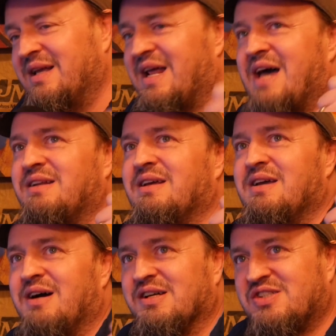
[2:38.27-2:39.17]
It had
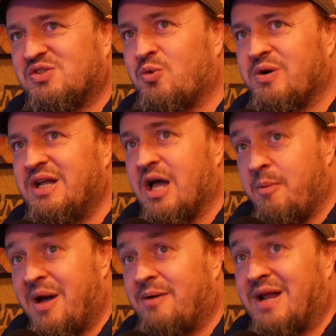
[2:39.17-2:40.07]
a story
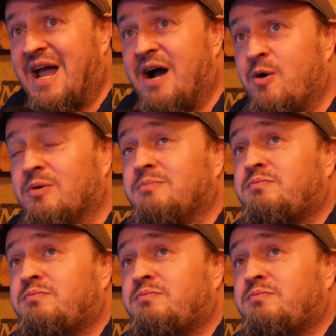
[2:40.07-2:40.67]
about how